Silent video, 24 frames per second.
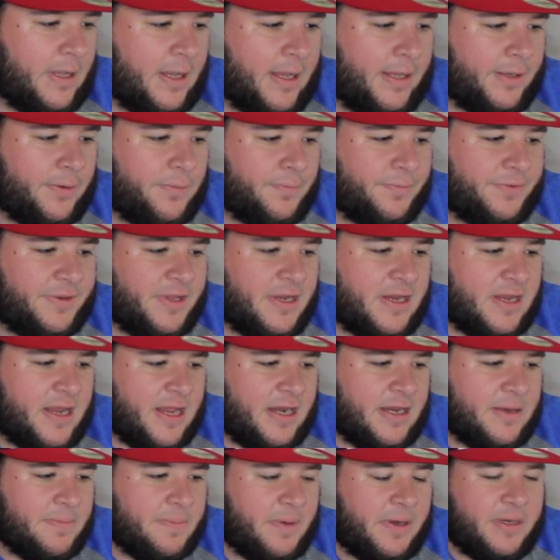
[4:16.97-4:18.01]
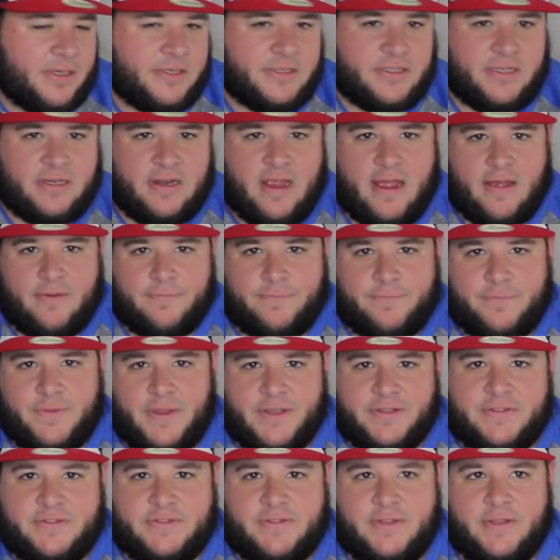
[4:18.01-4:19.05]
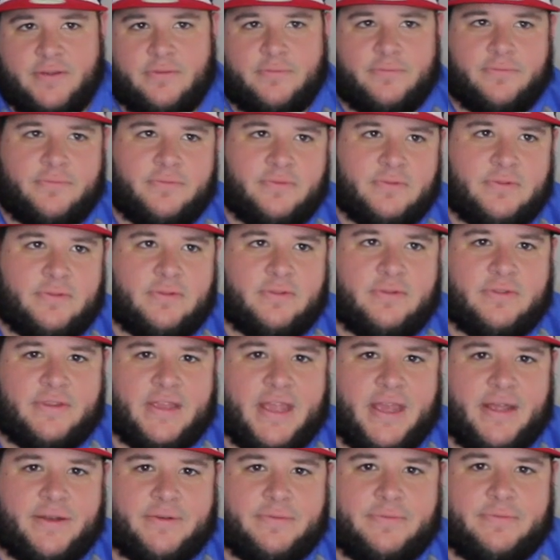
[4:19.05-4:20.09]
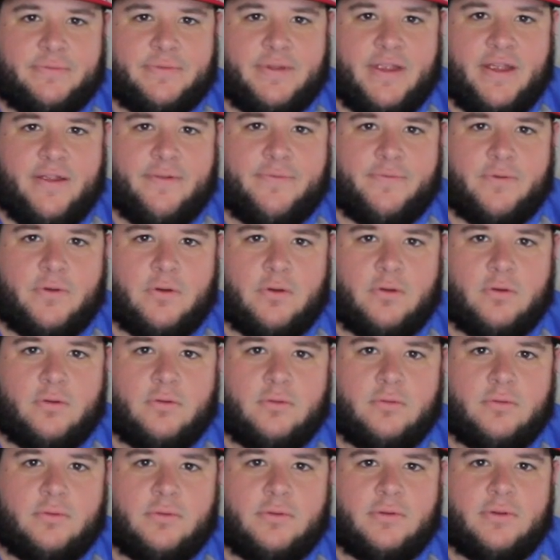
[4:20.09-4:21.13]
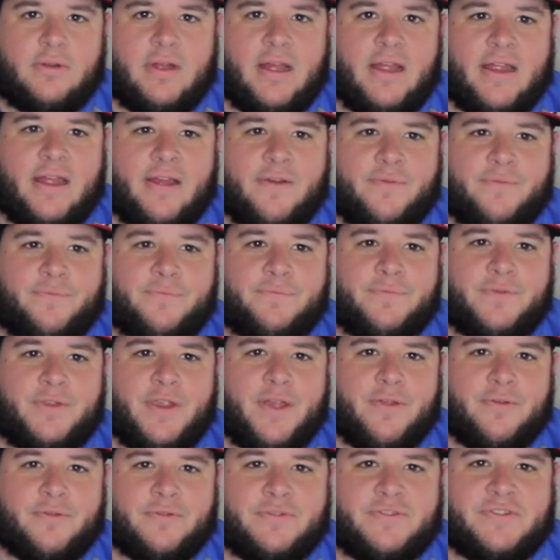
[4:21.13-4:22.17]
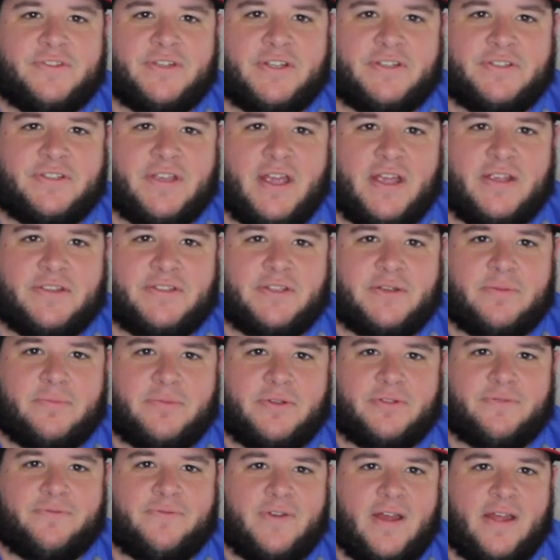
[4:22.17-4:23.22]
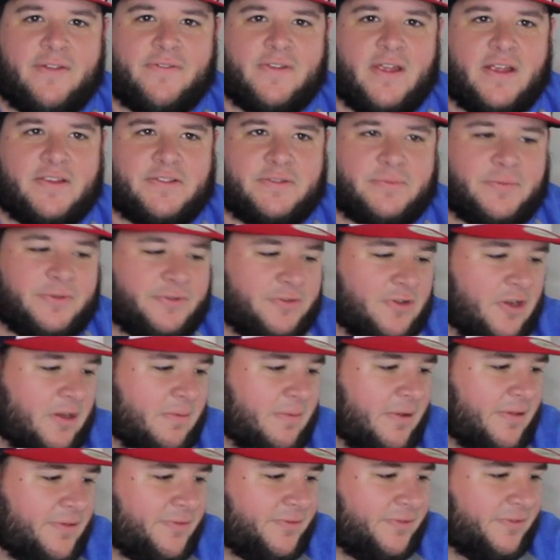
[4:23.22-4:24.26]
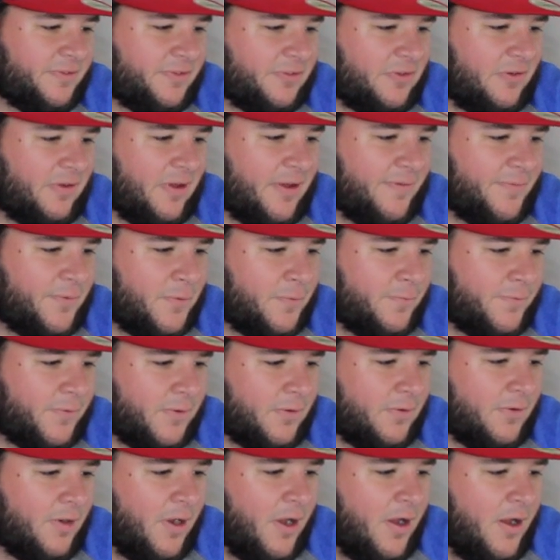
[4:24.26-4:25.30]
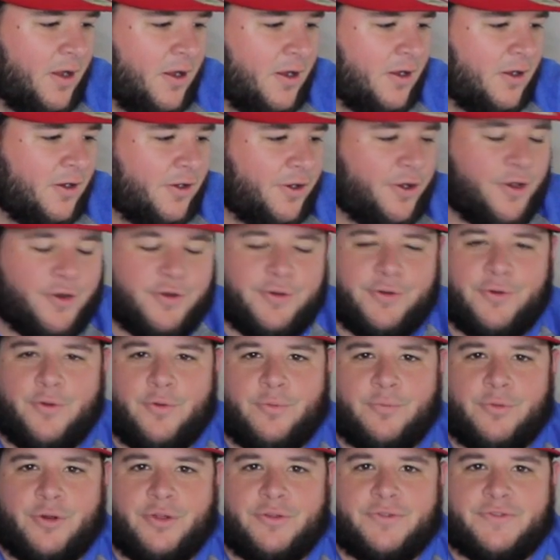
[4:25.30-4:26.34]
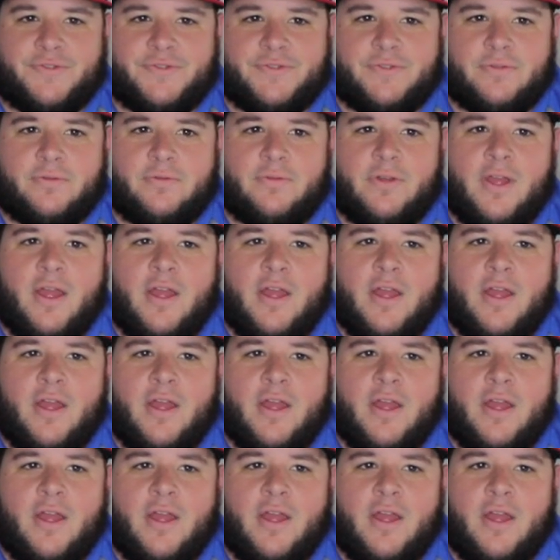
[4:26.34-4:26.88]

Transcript: don't think anybody's going to have less than that ever. I have the other five guys I'm going to talk about on this list all have over 100 home runs